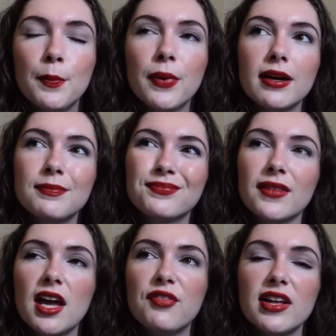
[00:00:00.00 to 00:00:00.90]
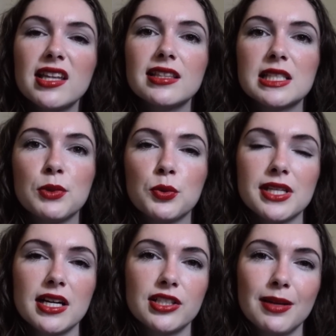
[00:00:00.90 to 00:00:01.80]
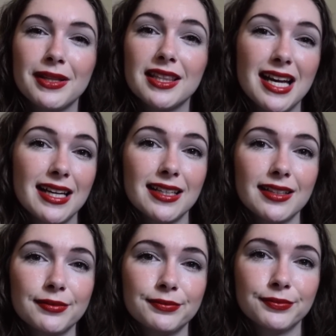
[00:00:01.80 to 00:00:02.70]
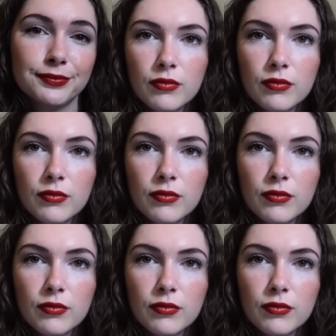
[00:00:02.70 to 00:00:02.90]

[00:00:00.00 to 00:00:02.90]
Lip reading: But I felt like this book was actually a bit lacking.